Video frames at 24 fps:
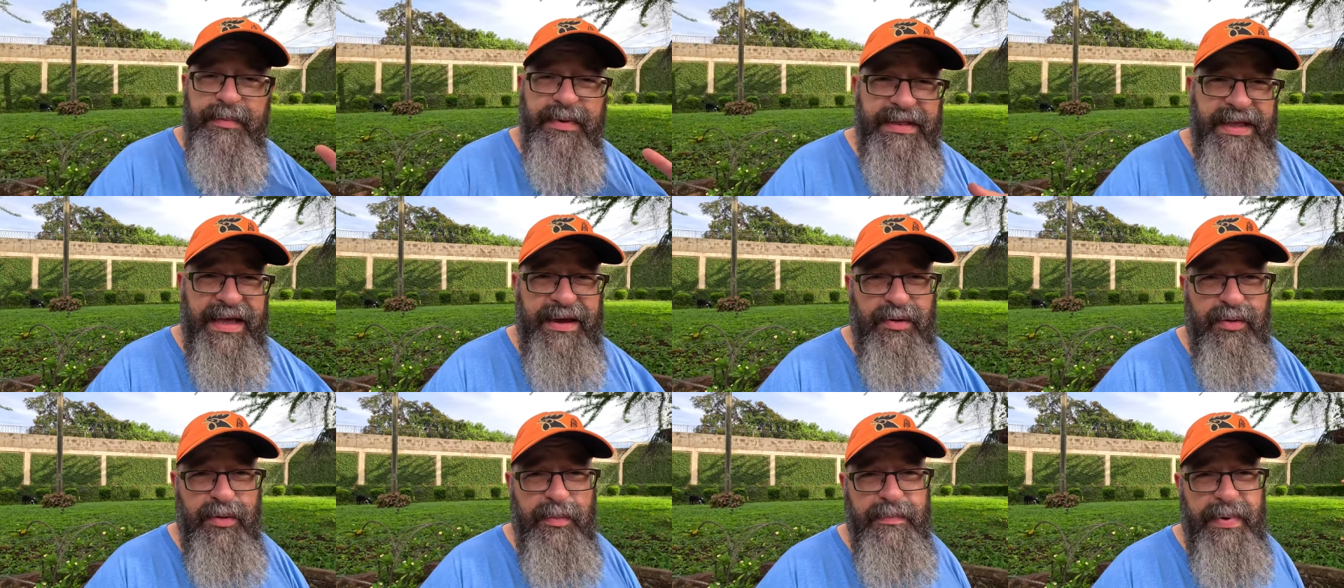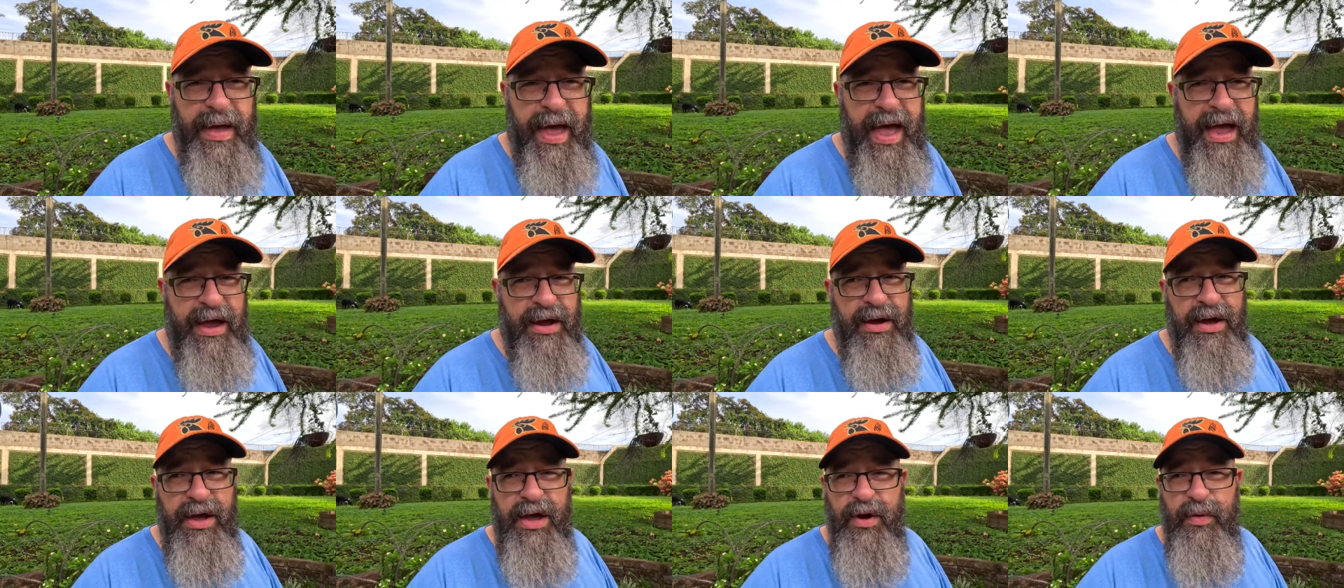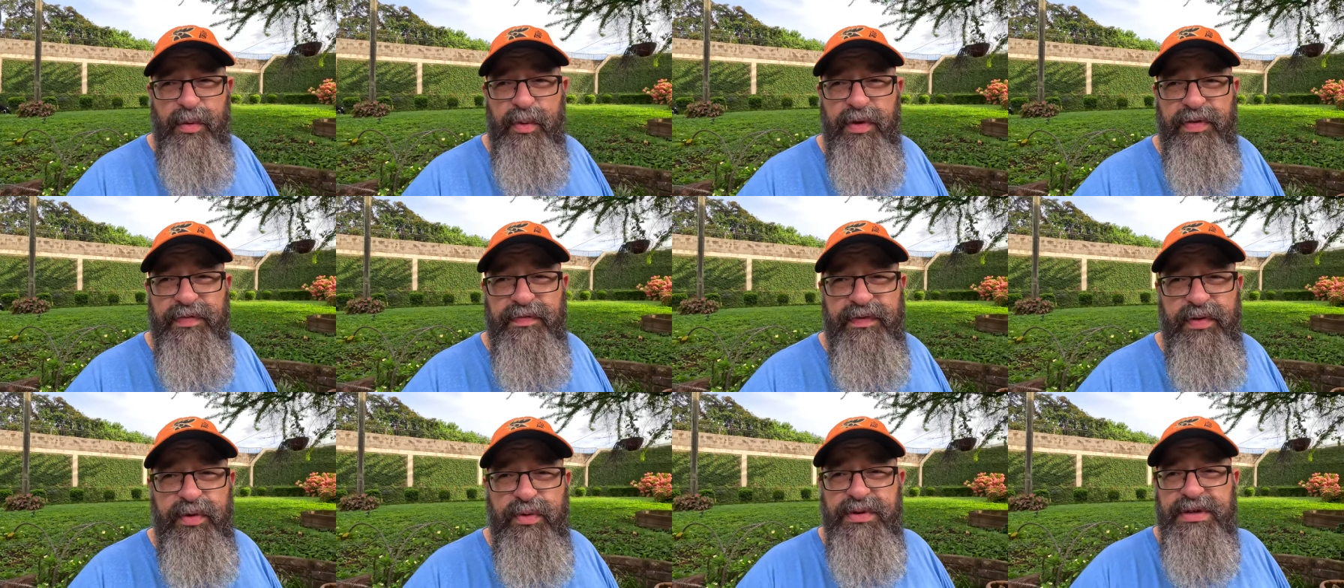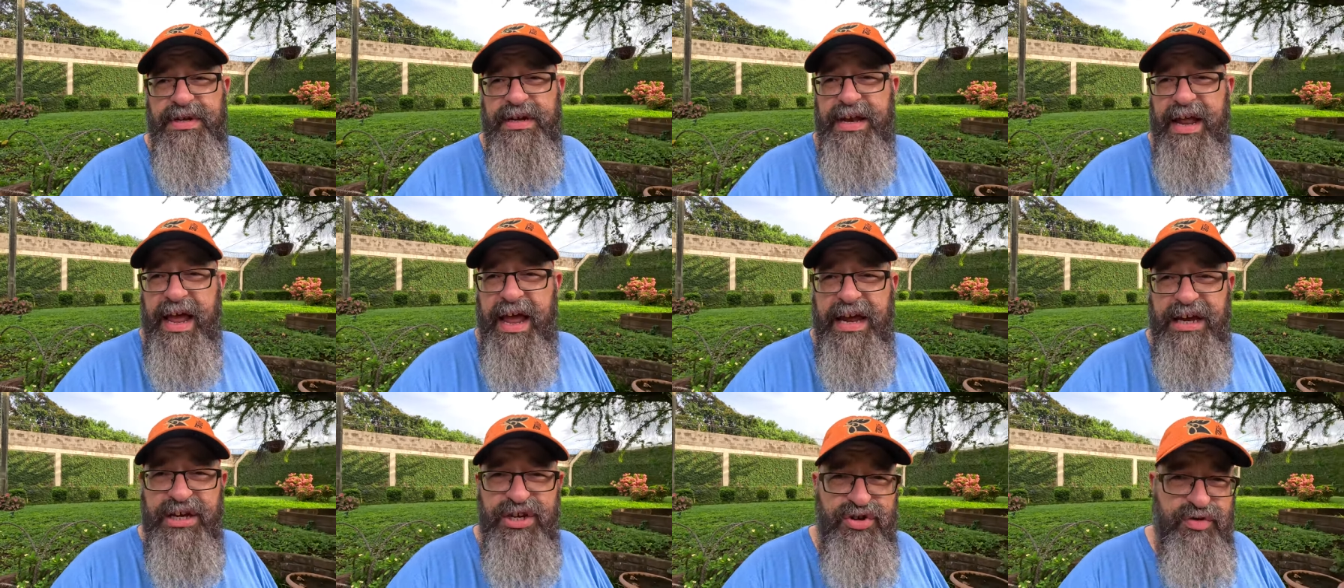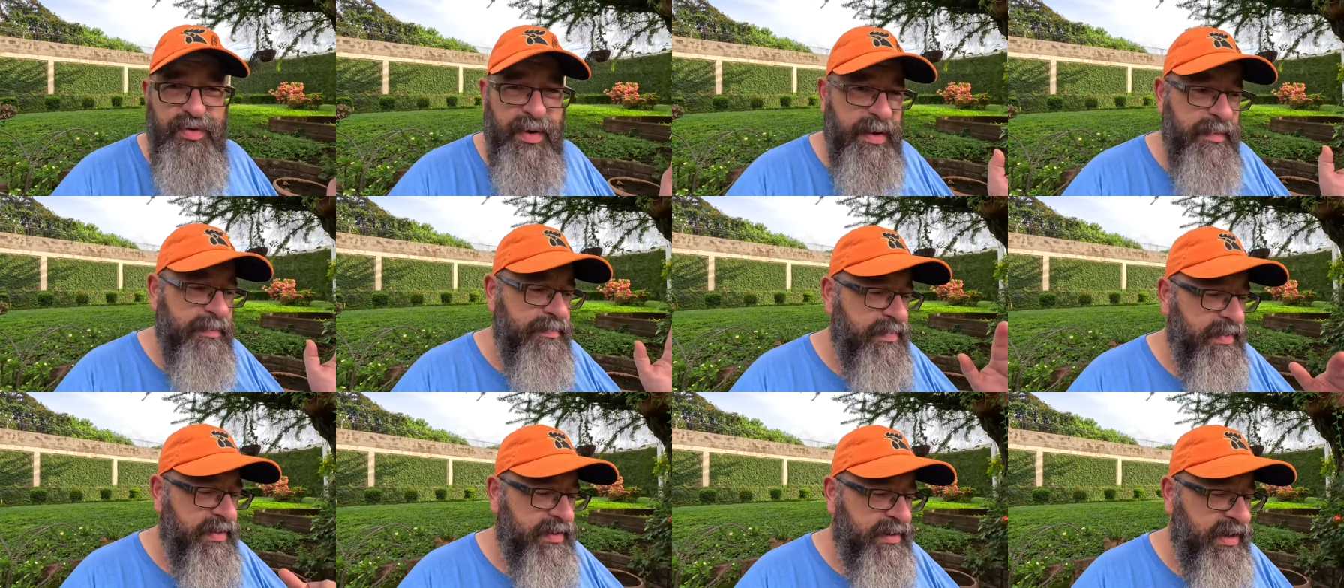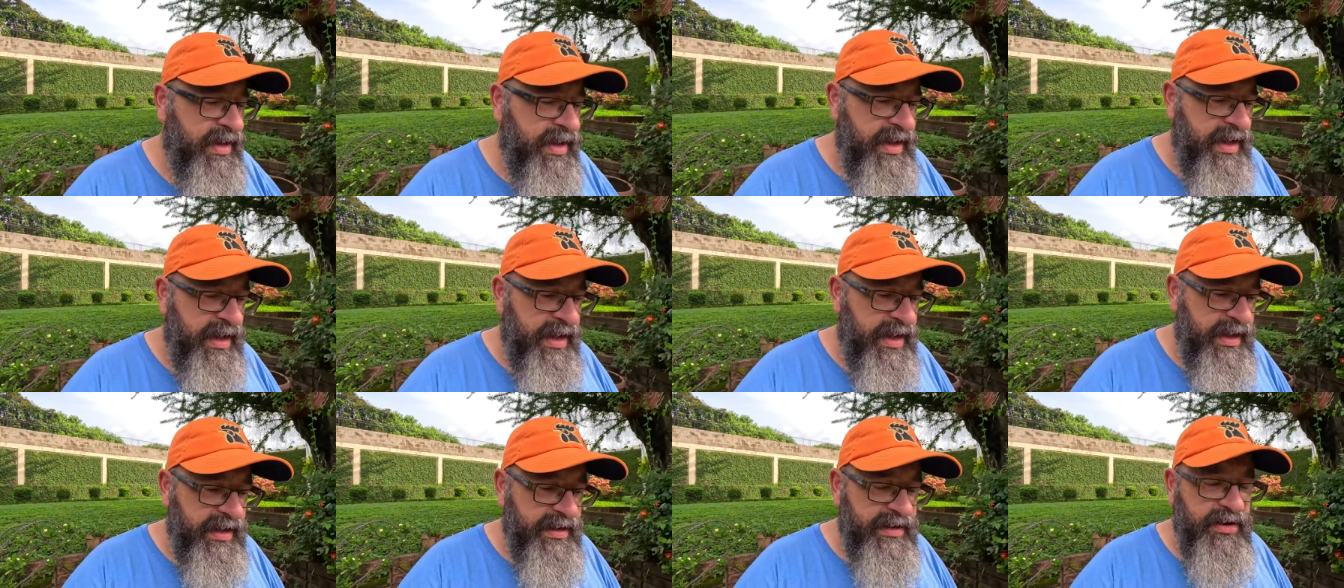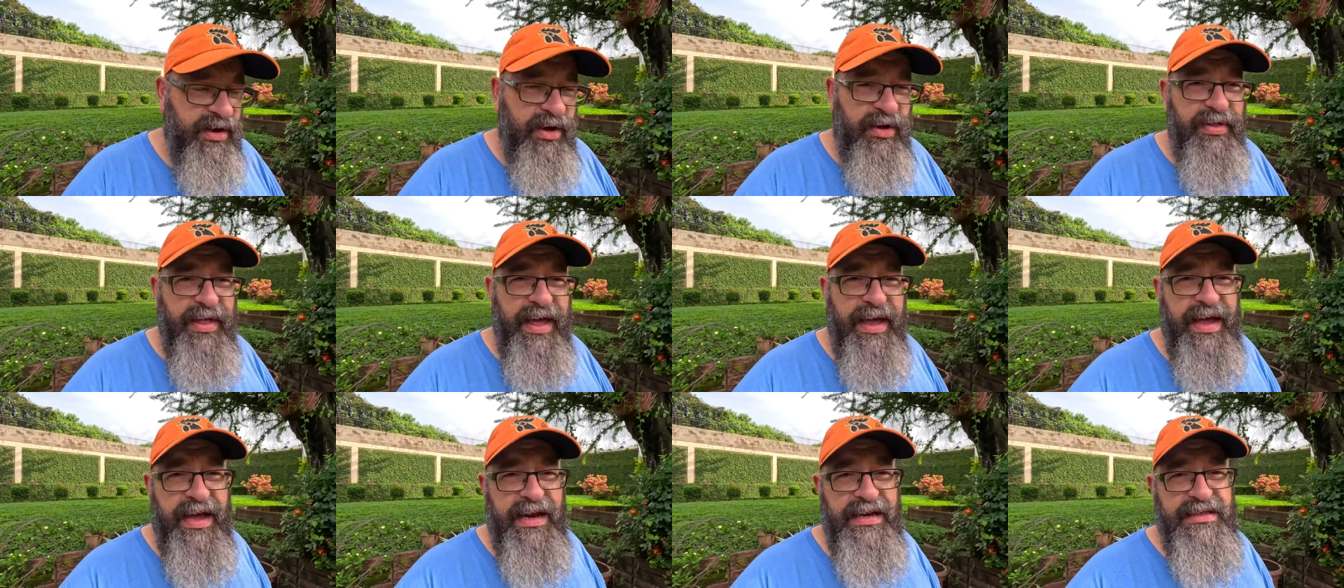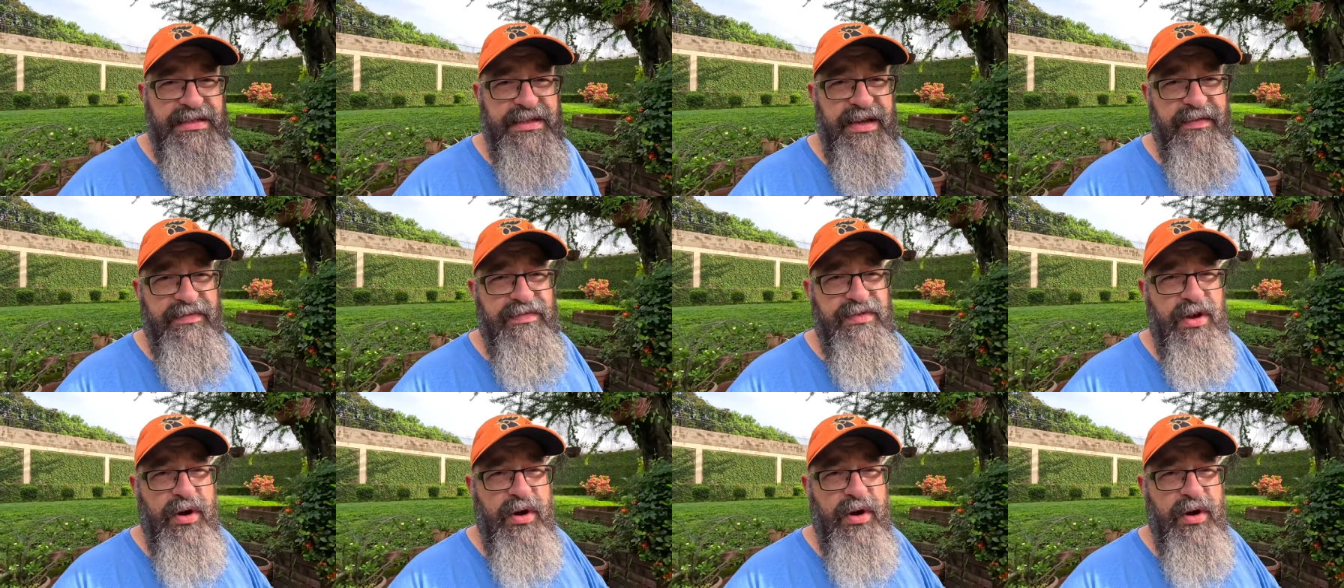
but they were back with food today, shrimp and all that kind of stuff.